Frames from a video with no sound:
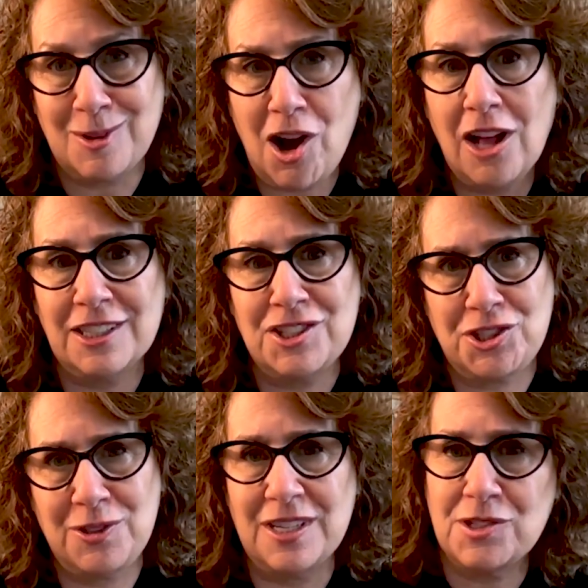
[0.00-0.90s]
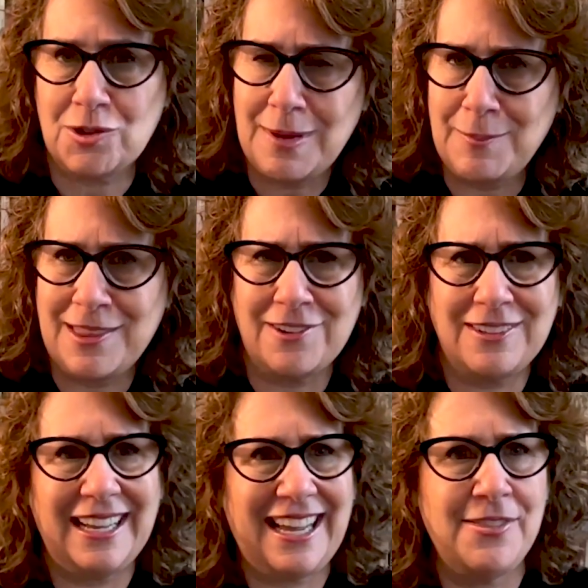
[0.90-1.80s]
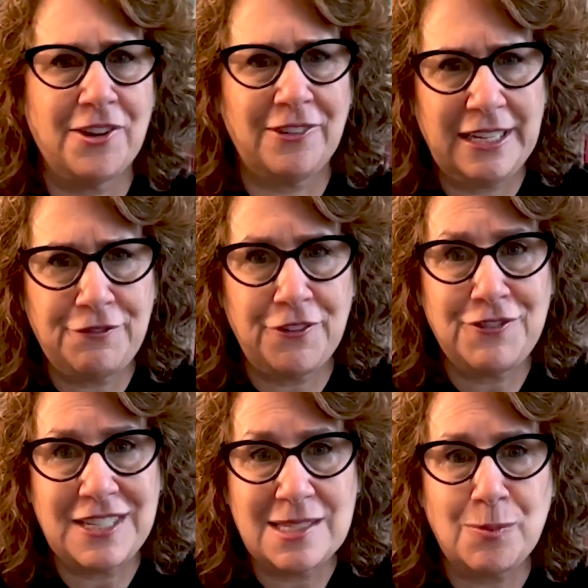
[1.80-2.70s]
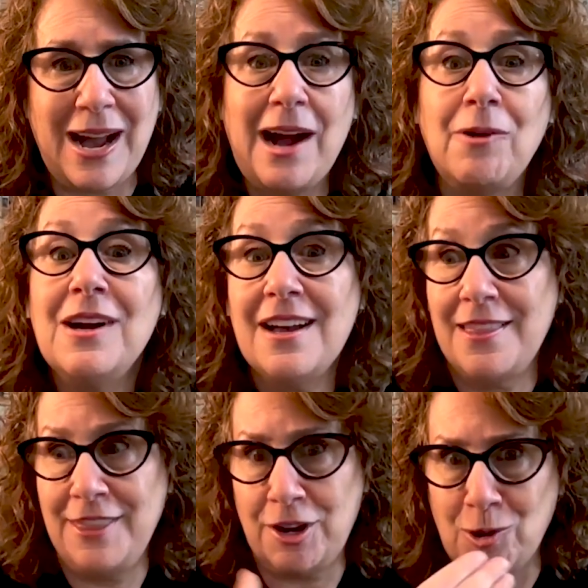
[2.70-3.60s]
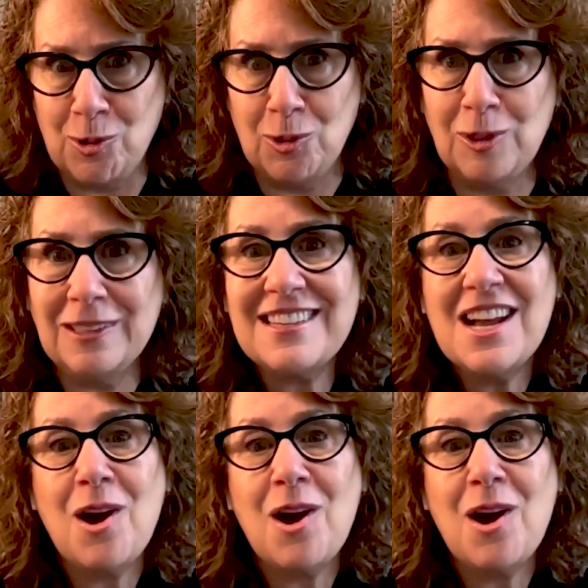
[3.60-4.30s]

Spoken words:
college students, or maybe they're like in their late 50s. Wow, they're old.